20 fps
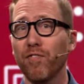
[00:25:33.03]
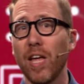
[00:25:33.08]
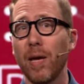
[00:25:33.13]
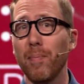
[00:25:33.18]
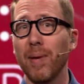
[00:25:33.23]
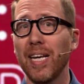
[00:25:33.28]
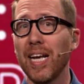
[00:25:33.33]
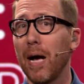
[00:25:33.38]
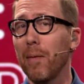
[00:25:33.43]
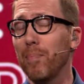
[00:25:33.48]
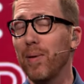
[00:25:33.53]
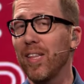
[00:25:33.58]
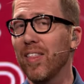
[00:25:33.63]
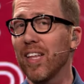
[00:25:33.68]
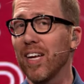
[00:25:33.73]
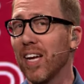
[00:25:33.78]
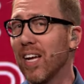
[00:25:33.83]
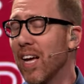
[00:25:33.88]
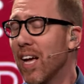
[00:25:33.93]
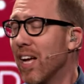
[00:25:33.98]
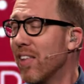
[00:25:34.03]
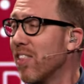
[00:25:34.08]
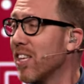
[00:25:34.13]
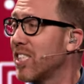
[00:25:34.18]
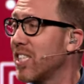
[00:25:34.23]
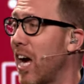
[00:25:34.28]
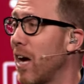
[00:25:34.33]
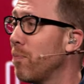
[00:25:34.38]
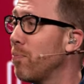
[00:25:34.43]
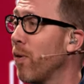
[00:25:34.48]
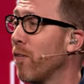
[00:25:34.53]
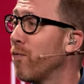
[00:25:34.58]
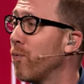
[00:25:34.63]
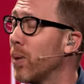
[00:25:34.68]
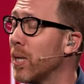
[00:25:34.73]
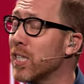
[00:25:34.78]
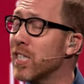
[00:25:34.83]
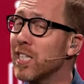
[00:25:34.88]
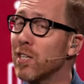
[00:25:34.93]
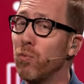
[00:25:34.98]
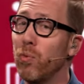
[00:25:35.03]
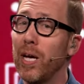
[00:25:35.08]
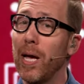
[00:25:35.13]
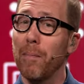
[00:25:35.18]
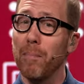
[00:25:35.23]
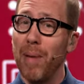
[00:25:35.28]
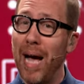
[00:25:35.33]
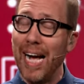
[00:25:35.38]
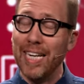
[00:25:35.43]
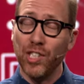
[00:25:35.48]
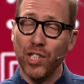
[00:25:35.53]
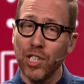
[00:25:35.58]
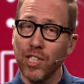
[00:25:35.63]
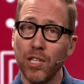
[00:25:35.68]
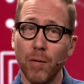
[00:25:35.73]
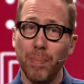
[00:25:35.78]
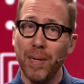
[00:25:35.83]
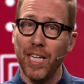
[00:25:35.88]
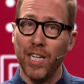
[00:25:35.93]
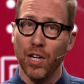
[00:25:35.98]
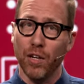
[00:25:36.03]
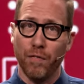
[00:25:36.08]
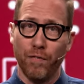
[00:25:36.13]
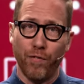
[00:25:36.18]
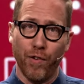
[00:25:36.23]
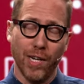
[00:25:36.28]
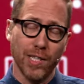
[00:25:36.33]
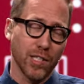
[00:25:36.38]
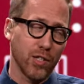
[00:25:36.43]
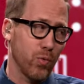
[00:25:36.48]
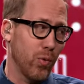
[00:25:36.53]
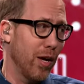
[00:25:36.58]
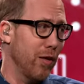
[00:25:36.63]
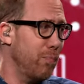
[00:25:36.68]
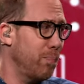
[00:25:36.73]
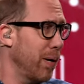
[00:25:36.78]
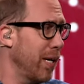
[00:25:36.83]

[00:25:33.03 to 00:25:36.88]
They may not be the, the type of person we imagine to be good friends with.